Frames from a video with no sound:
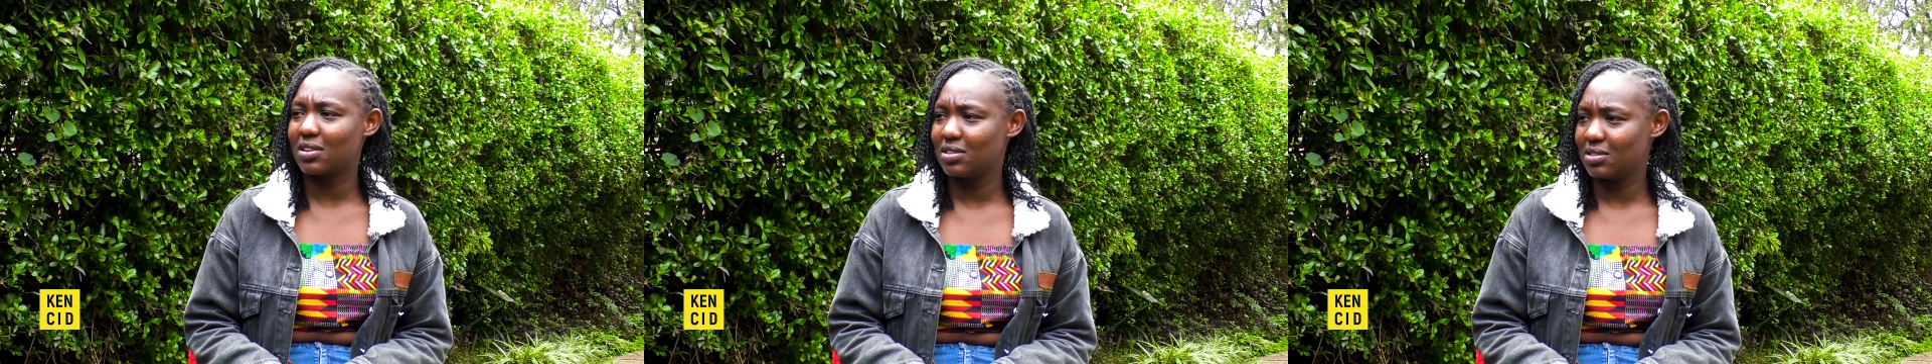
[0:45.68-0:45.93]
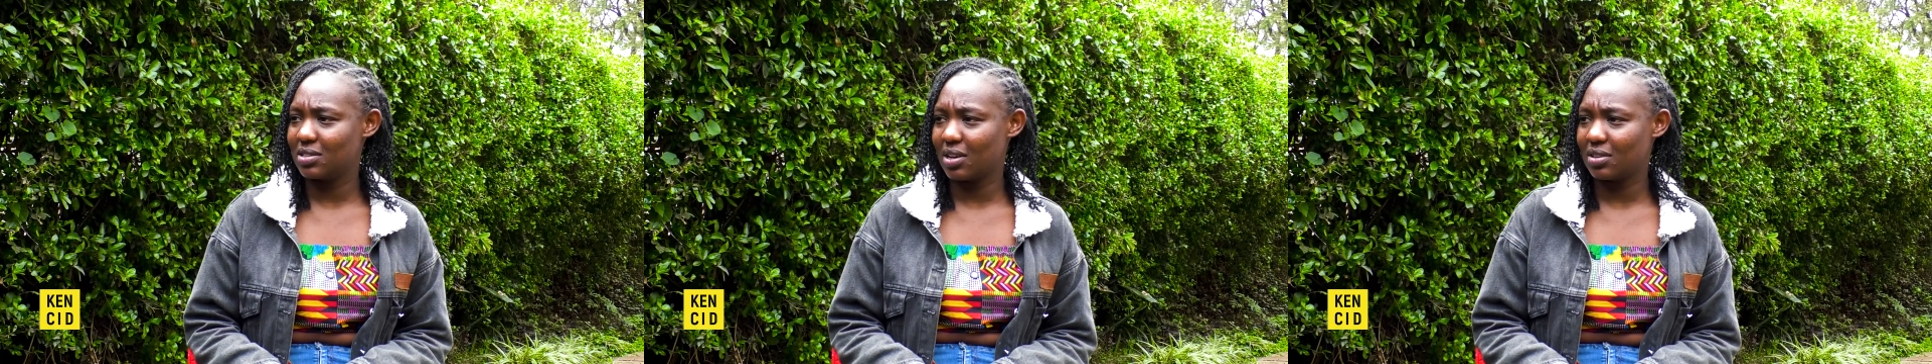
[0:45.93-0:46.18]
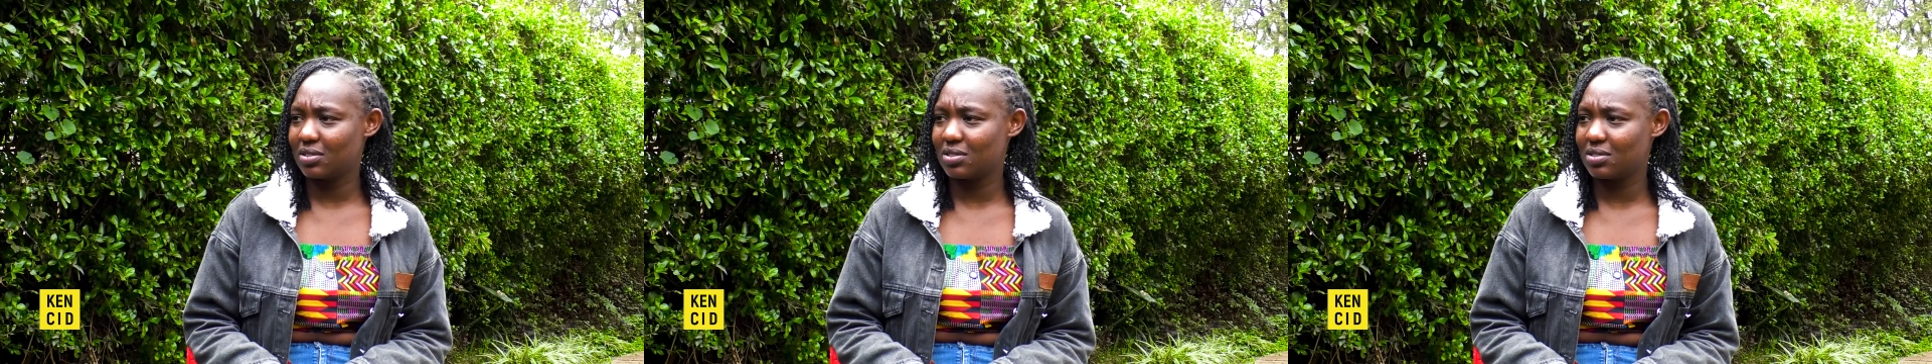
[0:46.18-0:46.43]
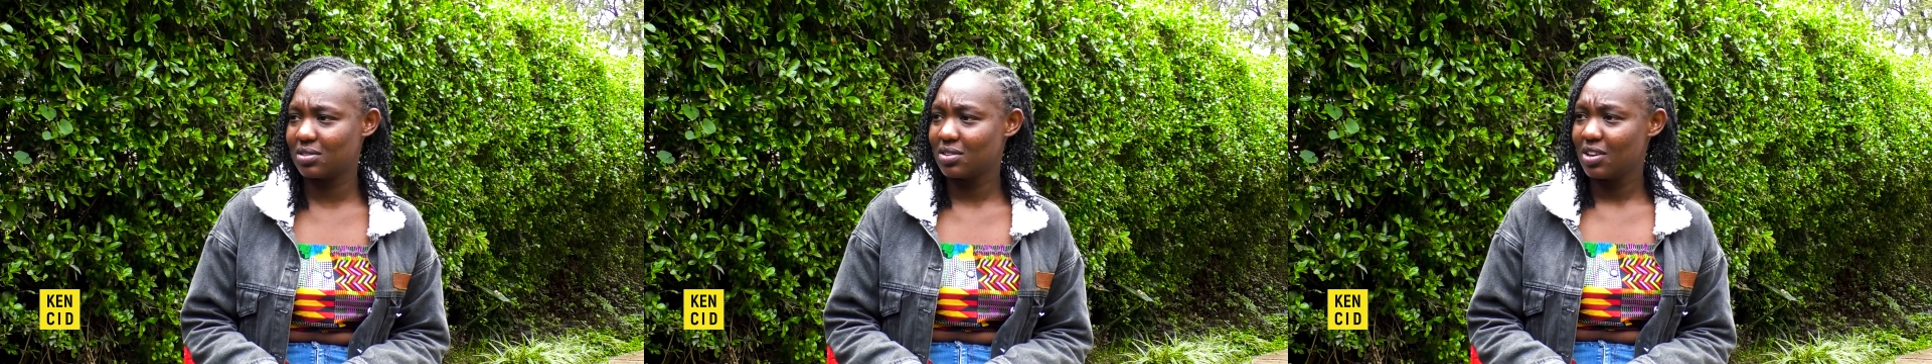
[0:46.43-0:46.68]

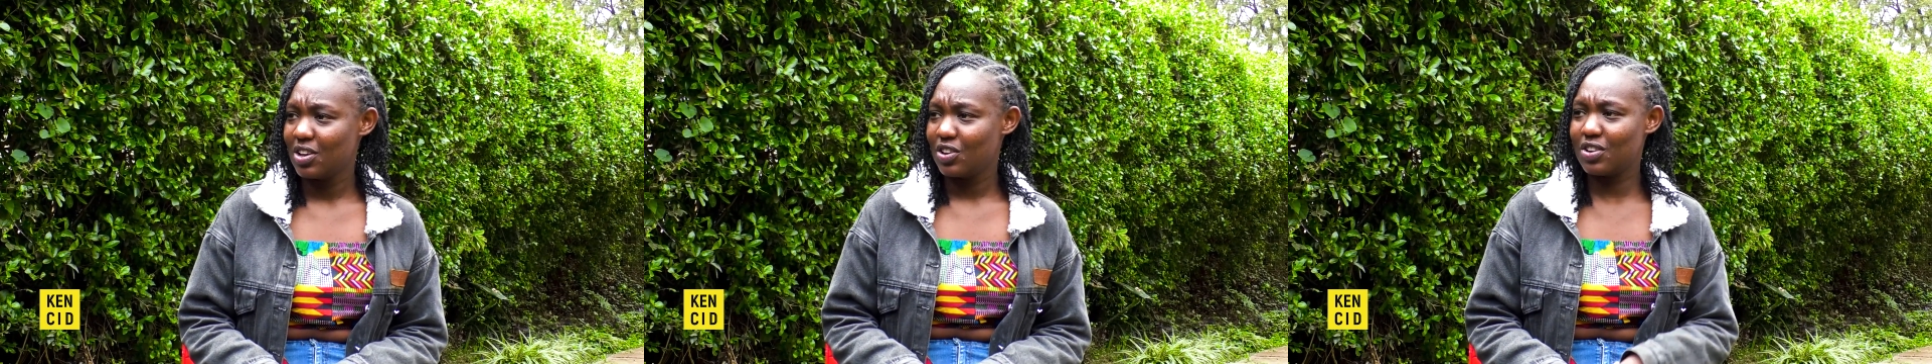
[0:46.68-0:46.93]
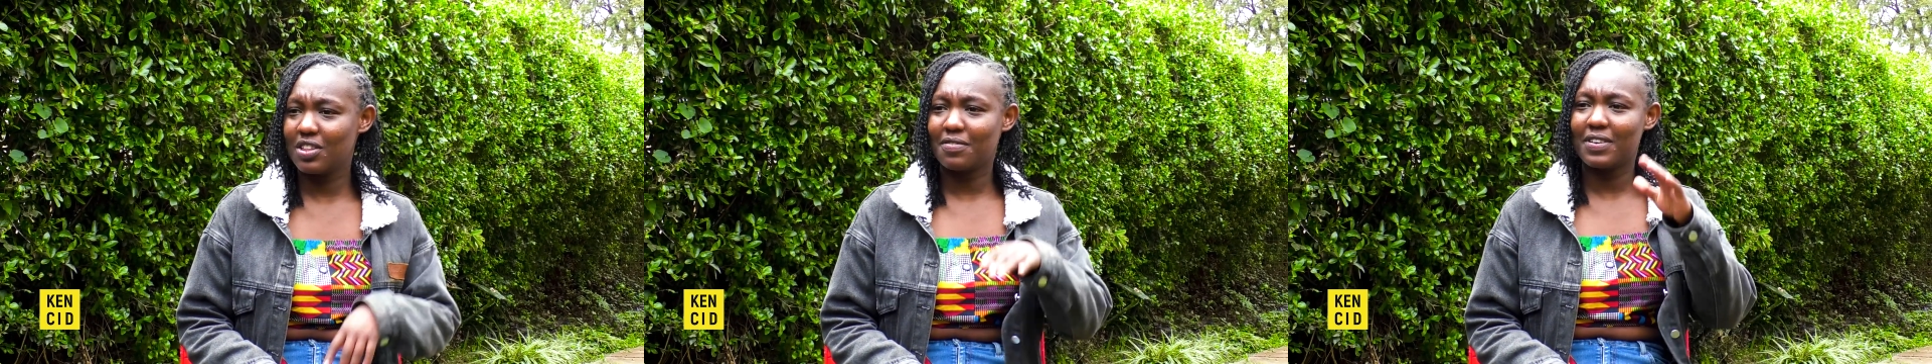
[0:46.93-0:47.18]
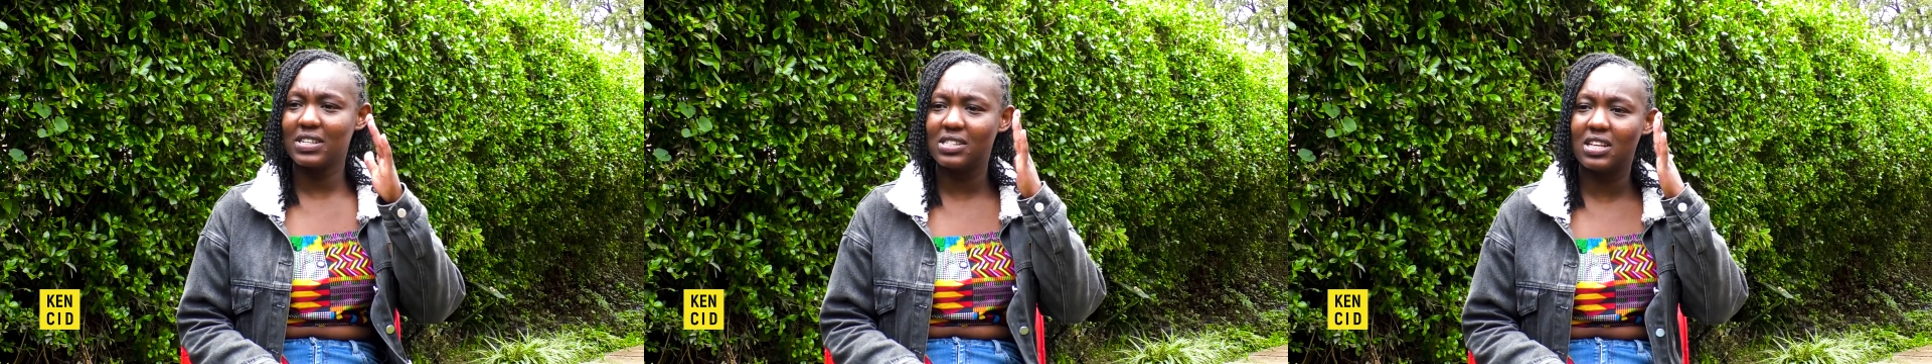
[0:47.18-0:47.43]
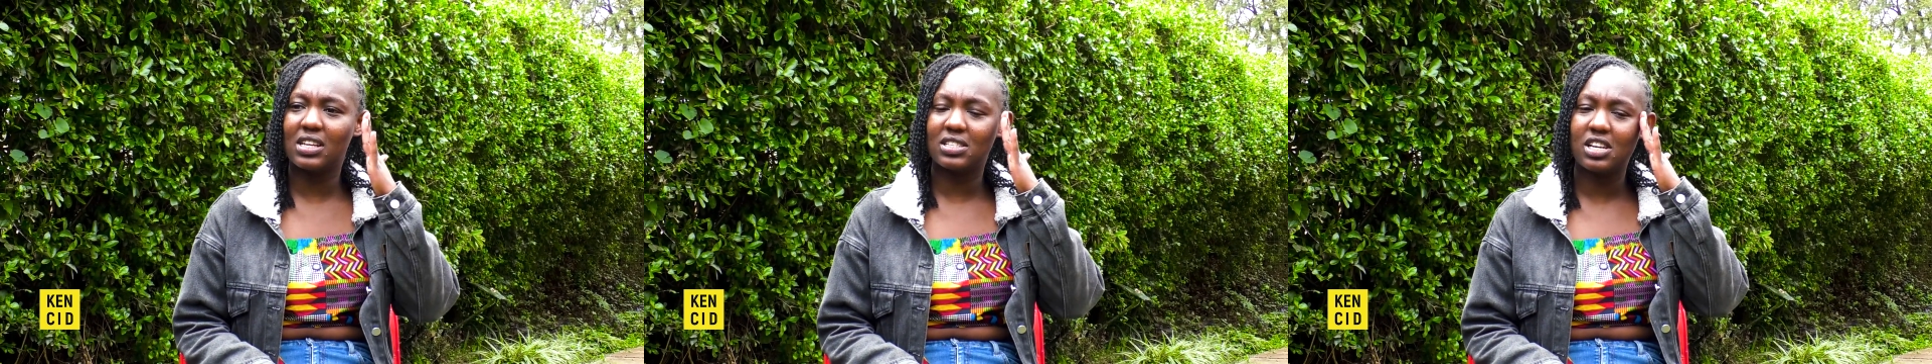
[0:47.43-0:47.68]
architect, you know, the
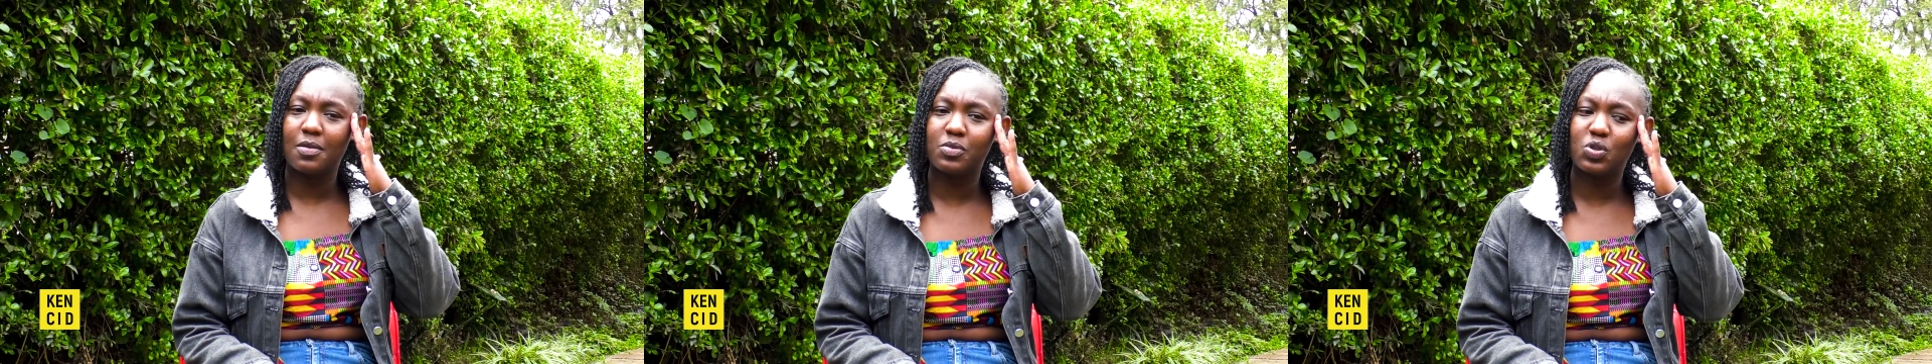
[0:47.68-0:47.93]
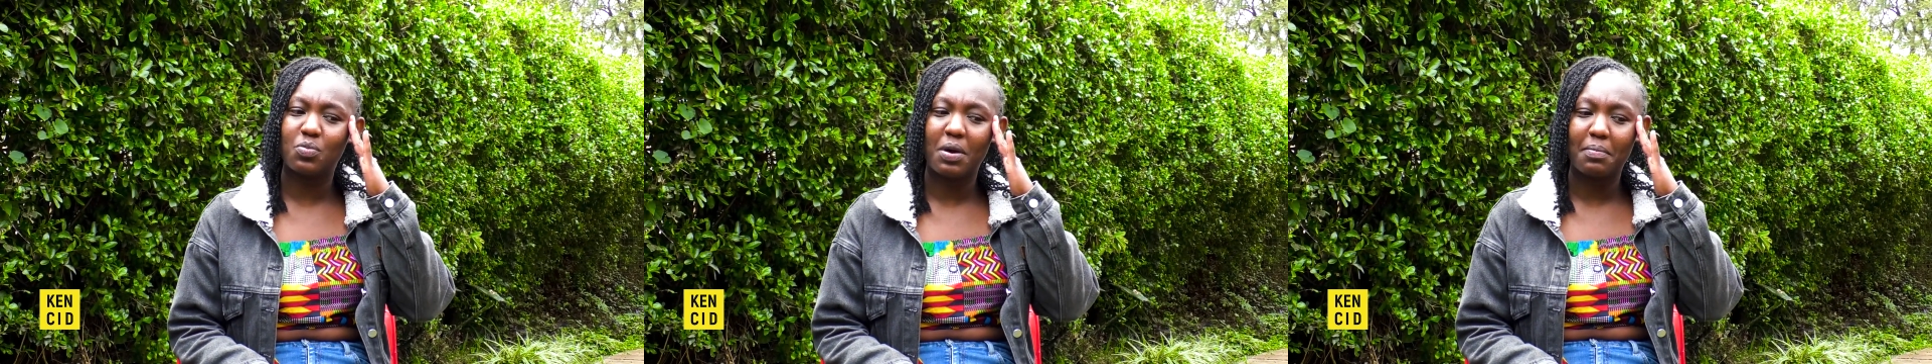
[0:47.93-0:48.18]
first thing that comes to